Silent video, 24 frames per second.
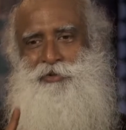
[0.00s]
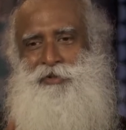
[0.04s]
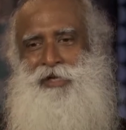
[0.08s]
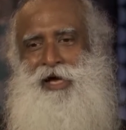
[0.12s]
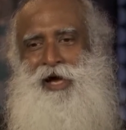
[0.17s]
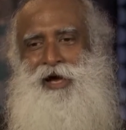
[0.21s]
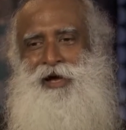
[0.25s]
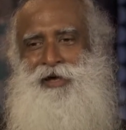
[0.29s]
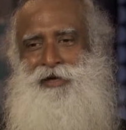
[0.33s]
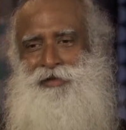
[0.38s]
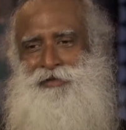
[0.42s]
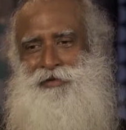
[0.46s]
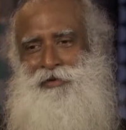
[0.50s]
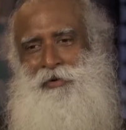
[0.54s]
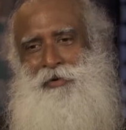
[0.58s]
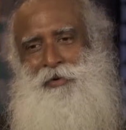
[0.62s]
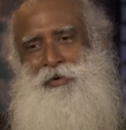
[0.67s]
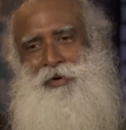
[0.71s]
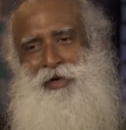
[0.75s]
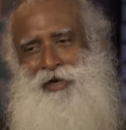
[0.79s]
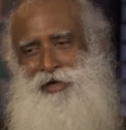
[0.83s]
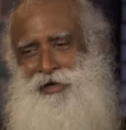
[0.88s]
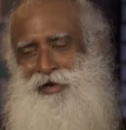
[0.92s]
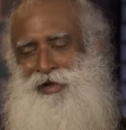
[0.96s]
to die in the
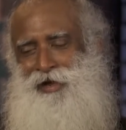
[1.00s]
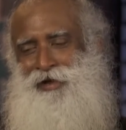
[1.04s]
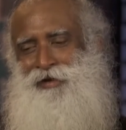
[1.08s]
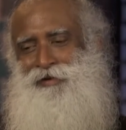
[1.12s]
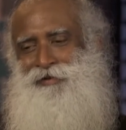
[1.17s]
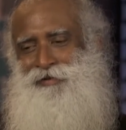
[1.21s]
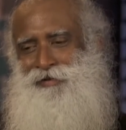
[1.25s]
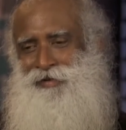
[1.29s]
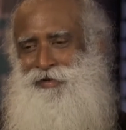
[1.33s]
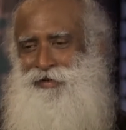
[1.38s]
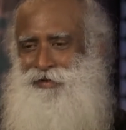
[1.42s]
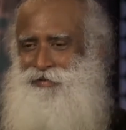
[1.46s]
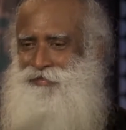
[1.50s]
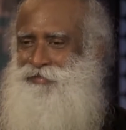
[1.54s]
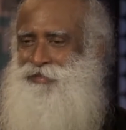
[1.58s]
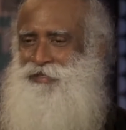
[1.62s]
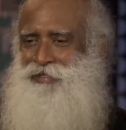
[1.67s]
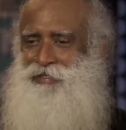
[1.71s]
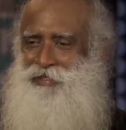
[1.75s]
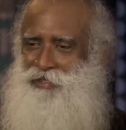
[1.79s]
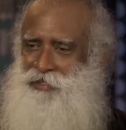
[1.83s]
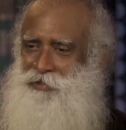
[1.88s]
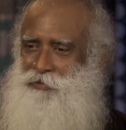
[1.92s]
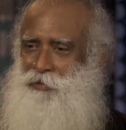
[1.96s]
Holy Land.
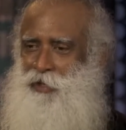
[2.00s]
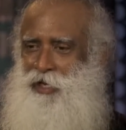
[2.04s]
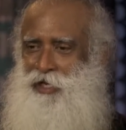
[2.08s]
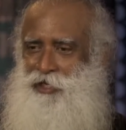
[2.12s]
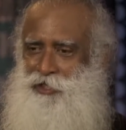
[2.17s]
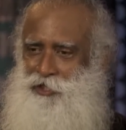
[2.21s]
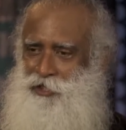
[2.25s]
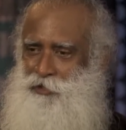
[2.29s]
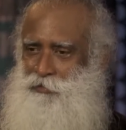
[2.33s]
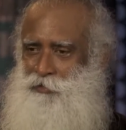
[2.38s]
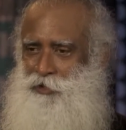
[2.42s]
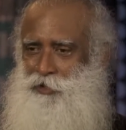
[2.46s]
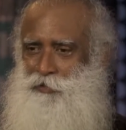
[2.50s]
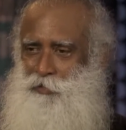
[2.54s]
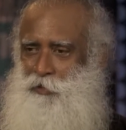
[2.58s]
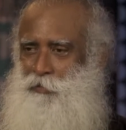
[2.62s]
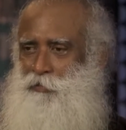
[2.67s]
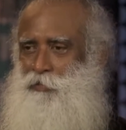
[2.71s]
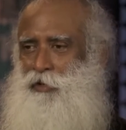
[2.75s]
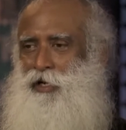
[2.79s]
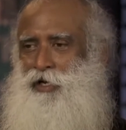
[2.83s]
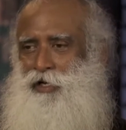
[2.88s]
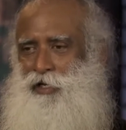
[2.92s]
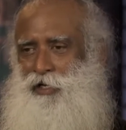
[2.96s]
This is where she must be
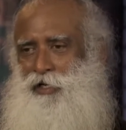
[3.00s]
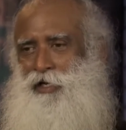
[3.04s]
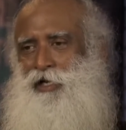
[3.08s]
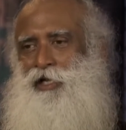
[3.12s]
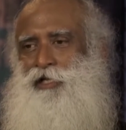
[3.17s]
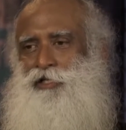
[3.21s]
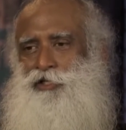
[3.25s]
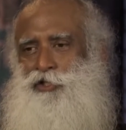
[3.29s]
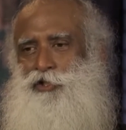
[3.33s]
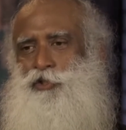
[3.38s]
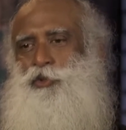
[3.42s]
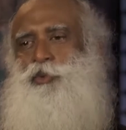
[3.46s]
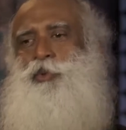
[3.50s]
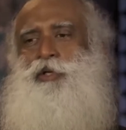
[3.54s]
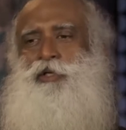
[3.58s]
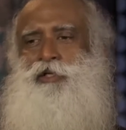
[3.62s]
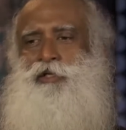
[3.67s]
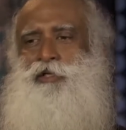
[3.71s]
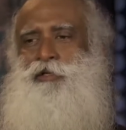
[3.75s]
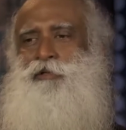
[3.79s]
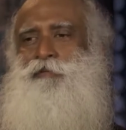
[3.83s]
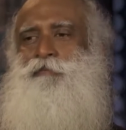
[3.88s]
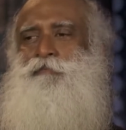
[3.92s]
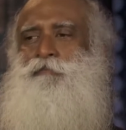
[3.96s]
buried, let's do
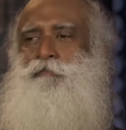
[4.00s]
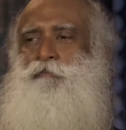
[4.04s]
it.